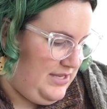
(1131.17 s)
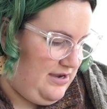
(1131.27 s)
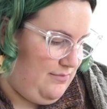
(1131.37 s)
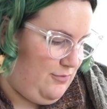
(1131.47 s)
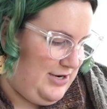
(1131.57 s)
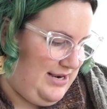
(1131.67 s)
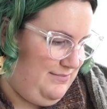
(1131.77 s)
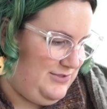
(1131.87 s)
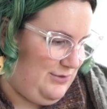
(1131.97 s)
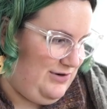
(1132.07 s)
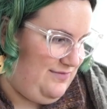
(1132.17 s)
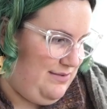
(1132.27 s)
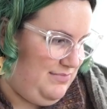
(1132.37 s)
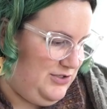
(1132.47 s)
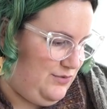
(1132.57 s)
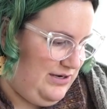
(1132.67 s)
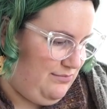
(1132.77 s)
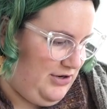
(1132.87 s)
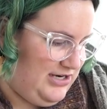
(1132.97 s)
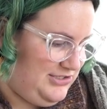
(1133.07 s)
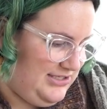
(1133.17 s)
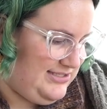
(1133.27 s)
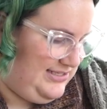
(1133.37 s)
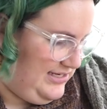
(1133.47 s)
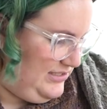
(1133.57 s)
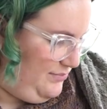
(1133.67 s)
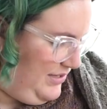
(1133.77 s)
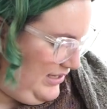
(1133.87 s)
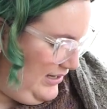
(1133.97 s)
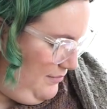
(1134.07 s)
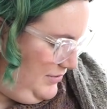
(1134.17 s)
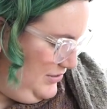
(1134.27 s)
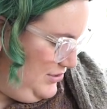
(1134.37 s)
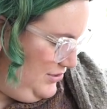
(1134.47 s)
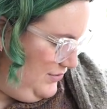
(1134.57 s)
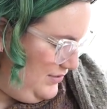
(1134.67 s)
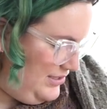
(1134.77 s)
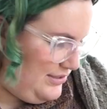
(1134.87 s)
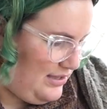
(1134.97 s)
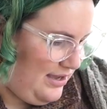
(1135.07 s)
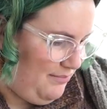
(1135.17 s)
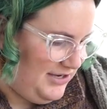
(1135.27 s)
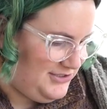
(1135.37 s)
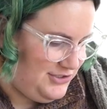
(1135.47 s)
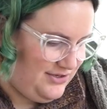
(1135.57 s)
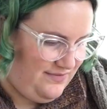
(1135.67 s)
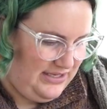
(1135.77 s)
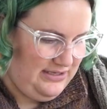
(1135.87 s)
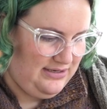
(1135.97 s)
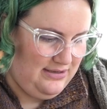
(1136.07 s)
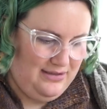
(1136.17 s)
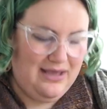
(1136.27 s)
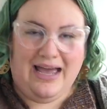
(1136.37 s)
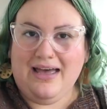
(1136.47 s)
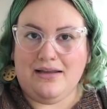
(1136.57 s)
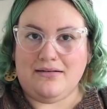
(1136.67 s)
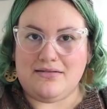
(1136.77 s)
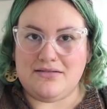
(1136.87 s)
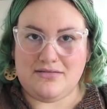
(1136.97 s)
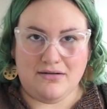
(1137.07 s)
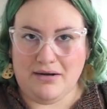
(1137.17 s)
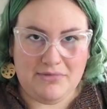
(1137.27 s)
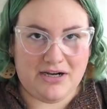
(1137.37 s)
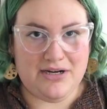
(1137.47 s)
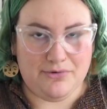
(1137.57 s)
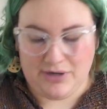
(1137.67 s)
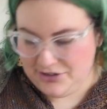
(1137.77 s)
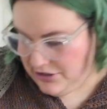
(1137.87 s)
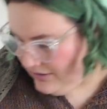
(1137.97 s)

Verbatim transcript: When I'm sort of in between projects, I tend to pick it up and do a bunch of it, and so I'm not gonna rush